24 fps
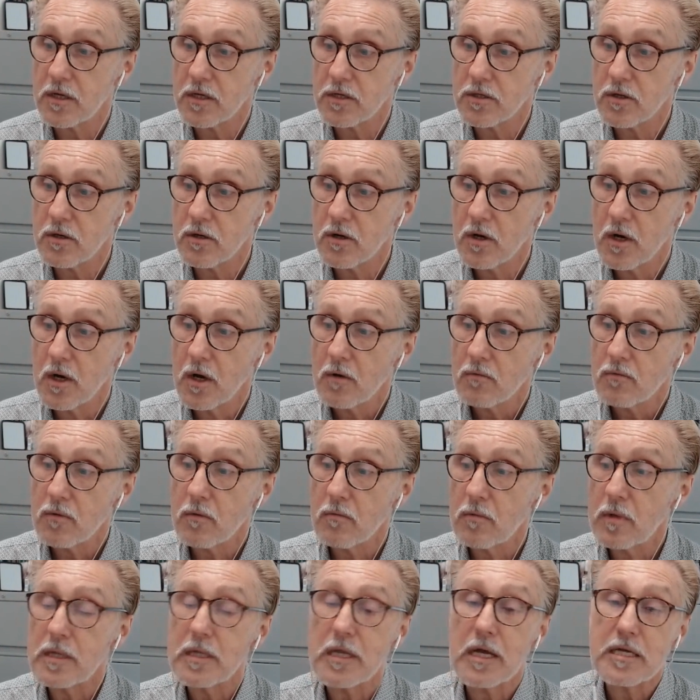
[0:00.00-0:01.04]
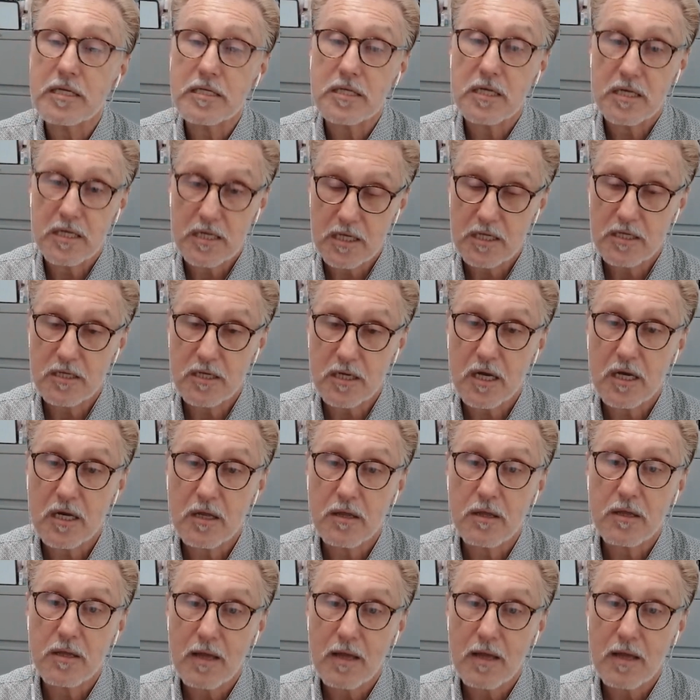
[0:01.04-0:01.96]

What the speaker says: So we realized the need to kind of